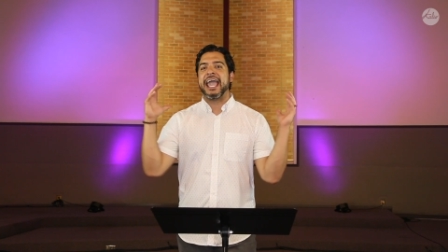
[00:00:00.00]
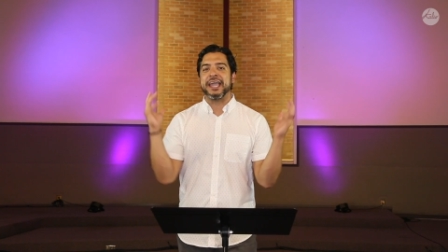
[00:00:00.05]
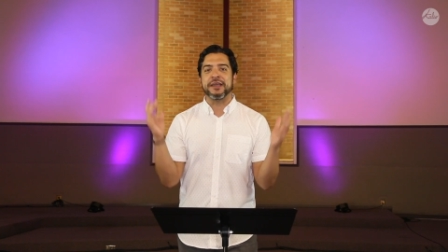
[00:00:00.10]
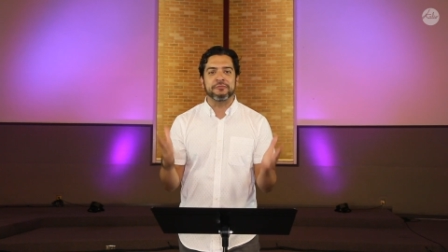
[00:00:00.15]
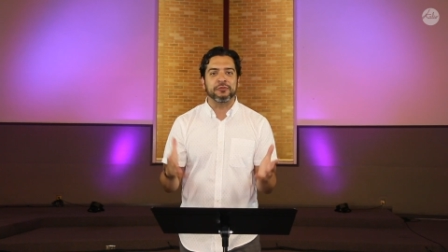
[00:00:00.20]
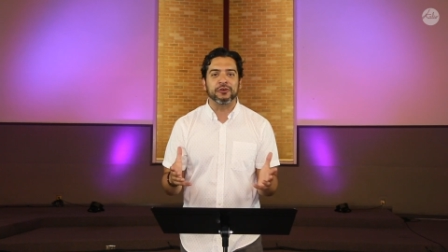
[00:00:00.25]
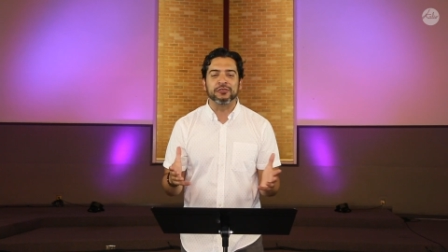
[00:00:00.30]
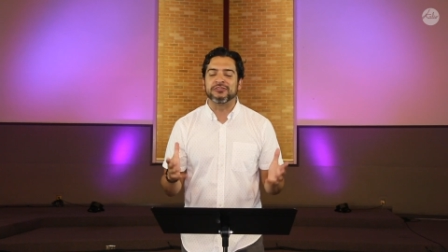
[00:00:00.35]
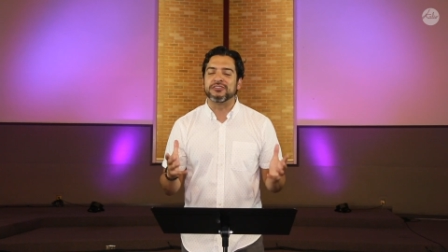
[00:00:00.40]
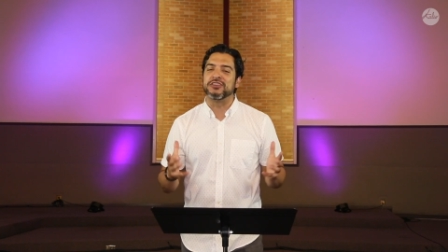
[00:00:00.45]

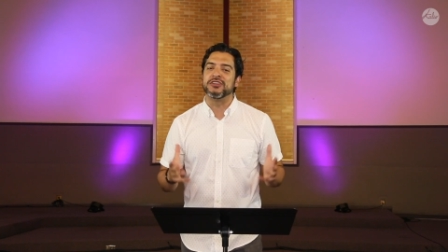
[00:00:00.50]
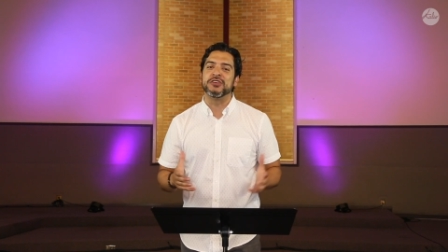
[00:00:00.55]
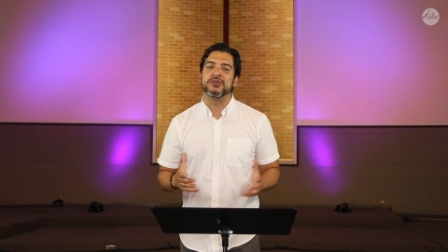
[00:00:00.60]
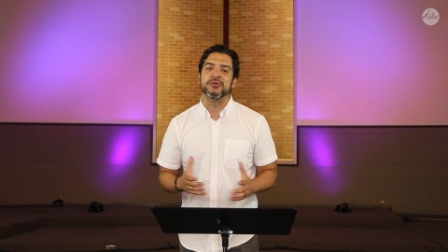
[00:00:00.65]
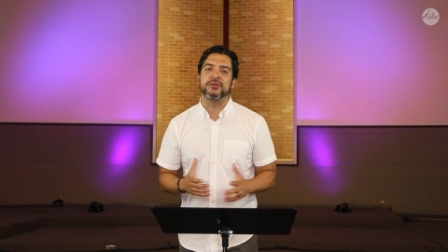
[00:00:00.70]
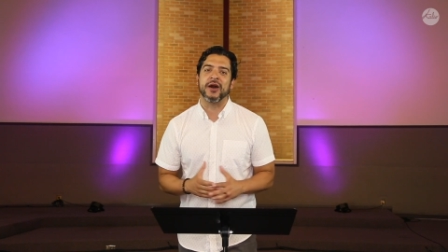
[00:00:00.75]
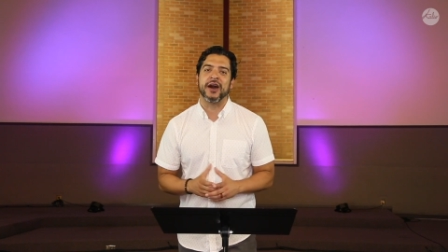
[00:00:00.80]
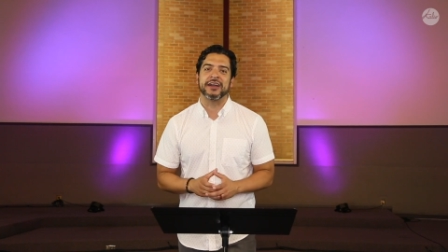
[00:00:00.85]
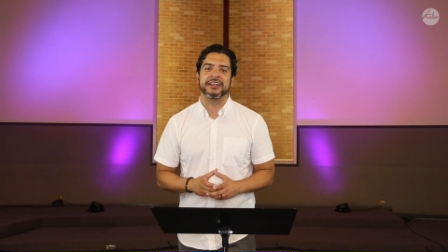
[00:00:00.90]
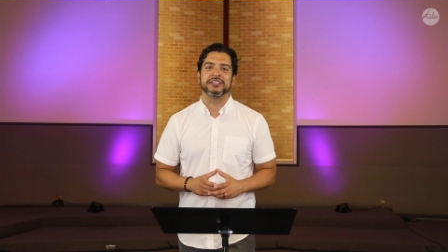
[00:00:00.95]
able to
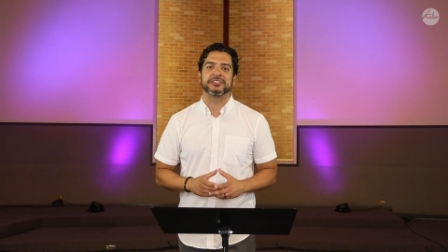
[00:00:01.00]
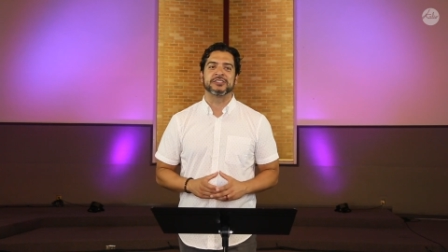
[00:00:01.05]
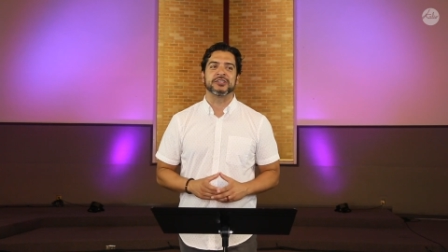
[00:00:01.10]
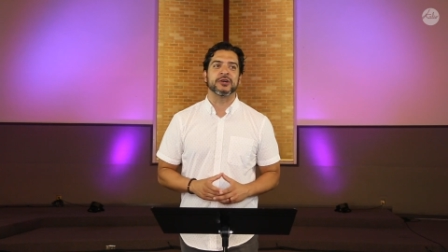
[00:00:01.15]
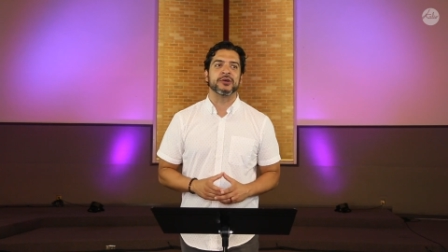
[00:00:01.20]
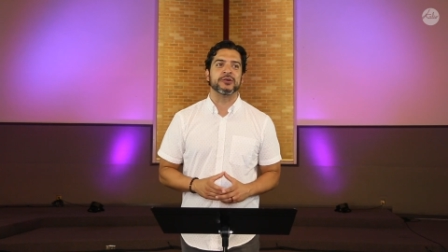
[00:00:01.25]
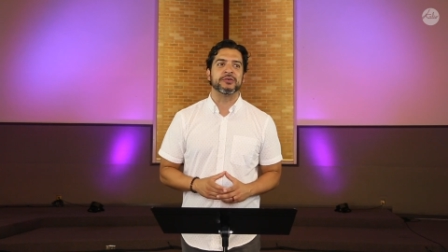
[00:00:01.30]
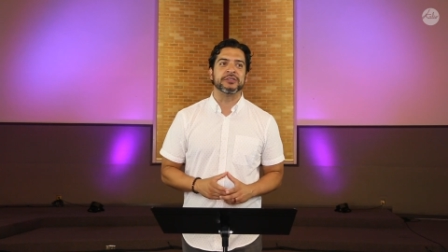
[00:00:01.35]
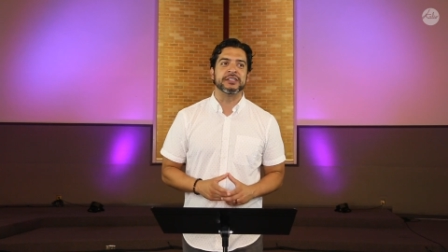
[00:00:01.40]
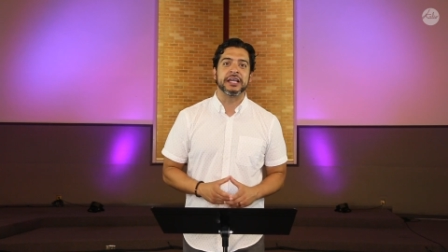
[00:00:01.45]
do on his
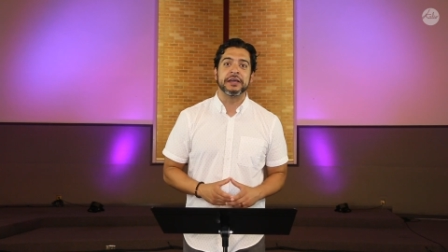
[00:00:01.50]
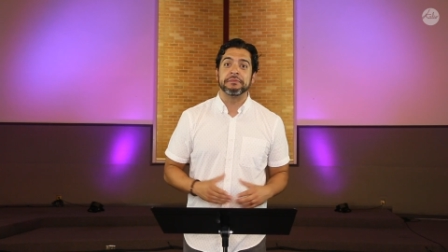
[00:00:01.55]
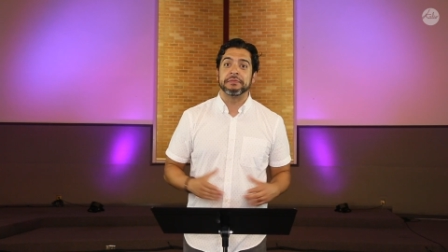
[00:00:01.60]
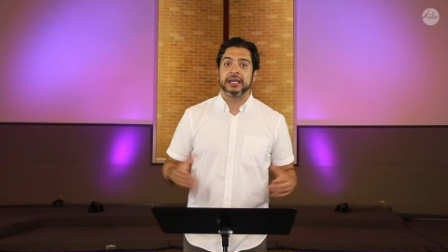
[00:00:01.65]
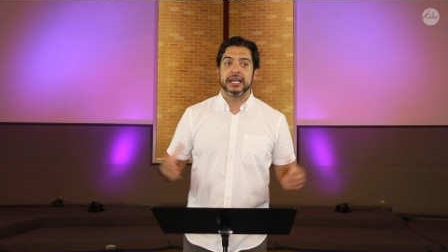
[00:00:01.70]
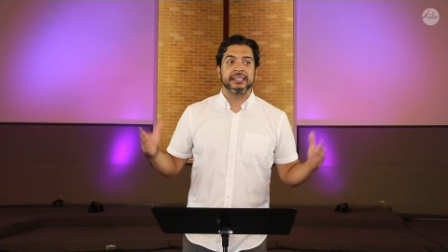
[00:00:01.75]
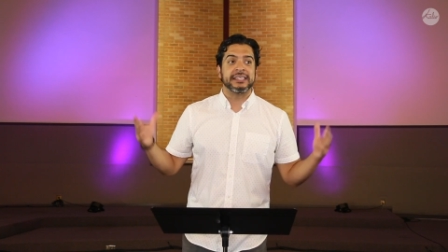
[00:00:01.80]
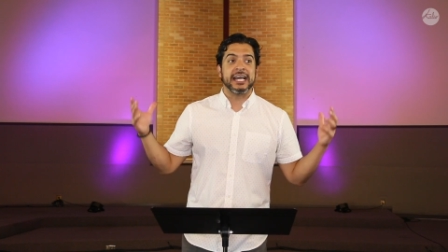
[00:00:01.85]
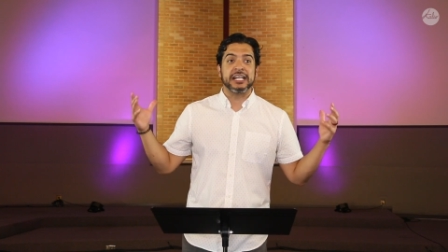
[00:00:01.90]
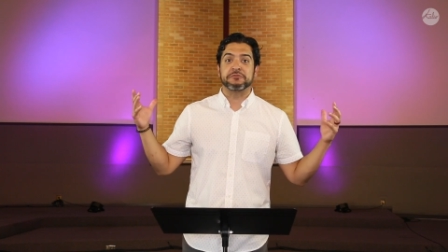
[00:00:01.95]
own,
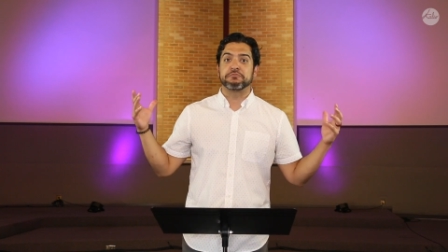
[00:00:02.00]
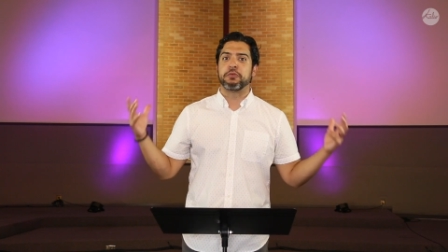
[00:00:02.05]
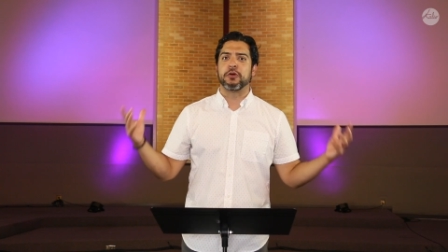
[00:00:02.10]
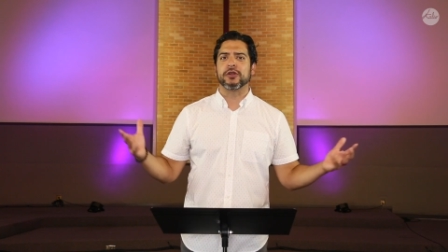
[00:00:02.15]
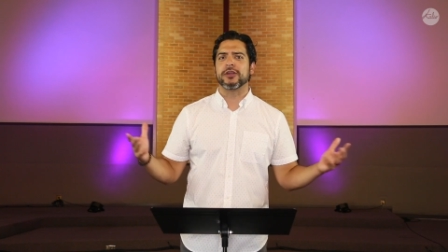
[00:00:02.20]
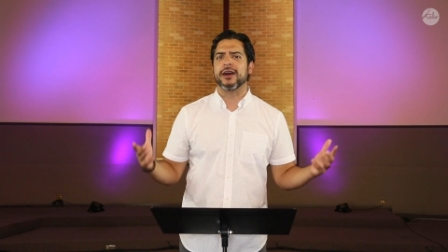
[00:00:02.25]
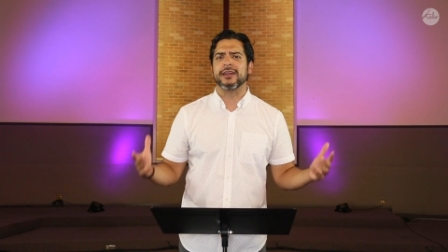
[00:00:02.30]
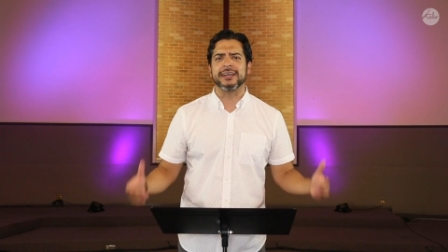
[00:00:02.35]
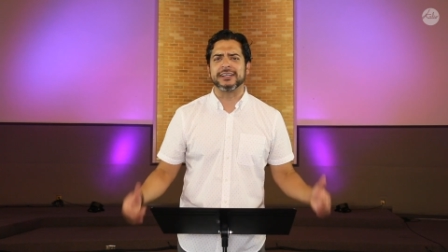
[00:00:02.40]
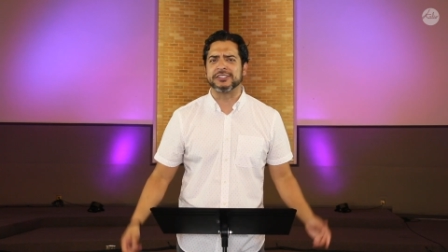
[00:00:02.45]
and that's
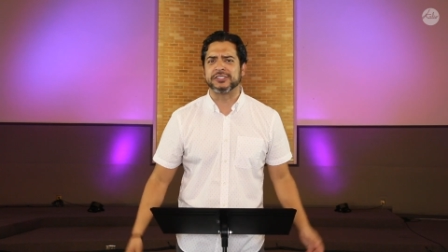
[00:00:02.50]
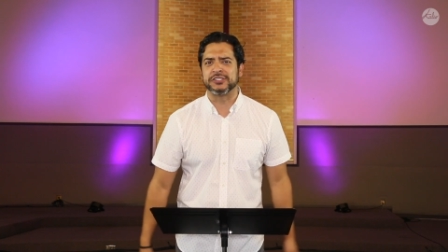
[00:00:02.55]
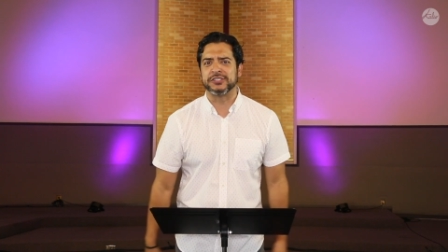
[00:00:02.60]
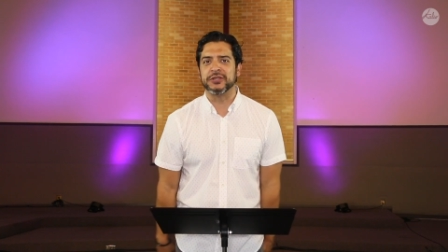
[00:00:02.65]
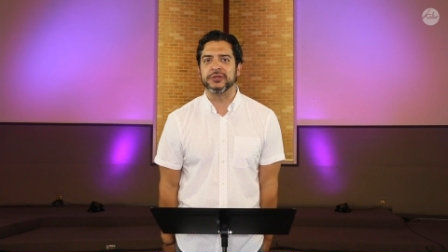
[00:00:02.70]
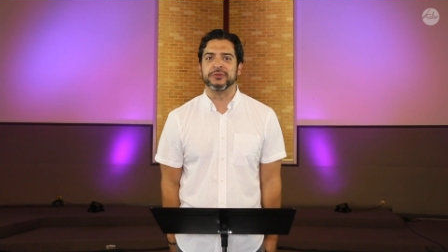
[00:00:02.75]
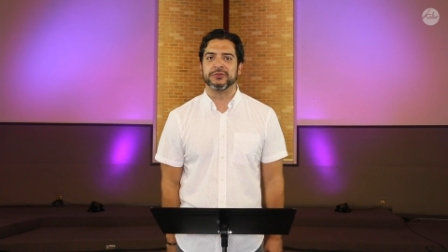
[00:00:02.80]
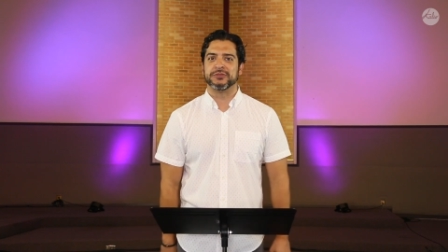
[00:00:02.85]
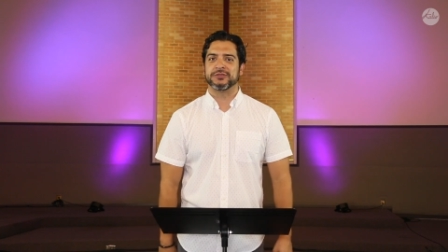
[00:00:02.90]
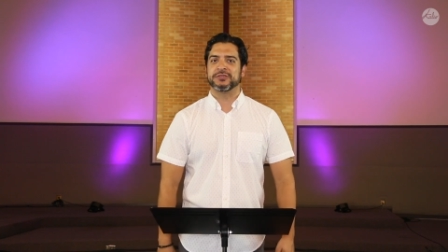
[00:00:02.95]
put on his
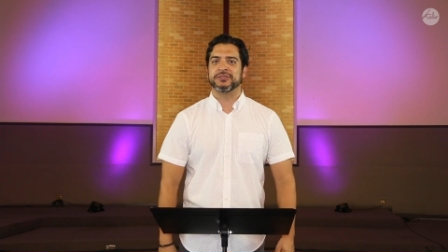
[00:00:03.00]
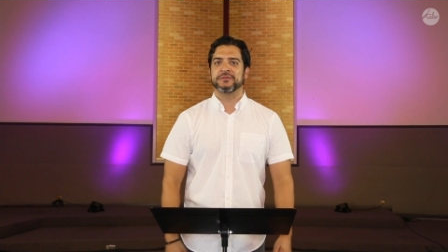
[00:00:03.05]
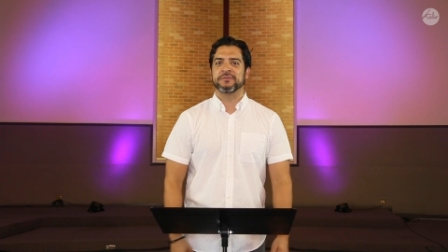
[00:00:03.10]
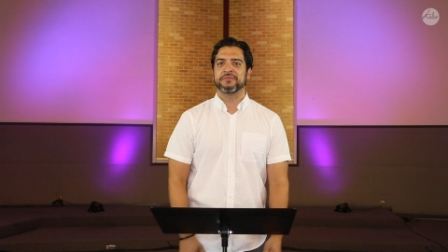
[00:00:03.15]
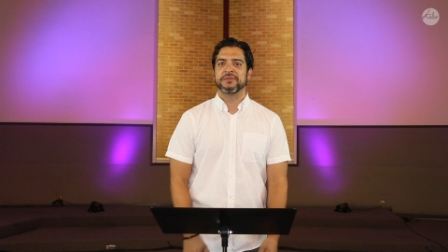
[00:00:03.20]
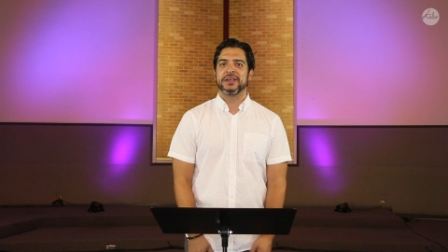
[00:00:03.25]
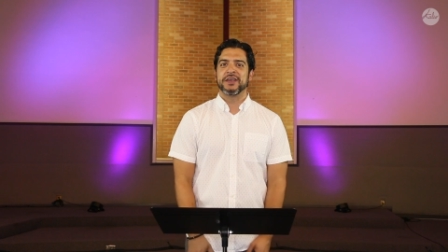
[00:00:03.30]
shoes.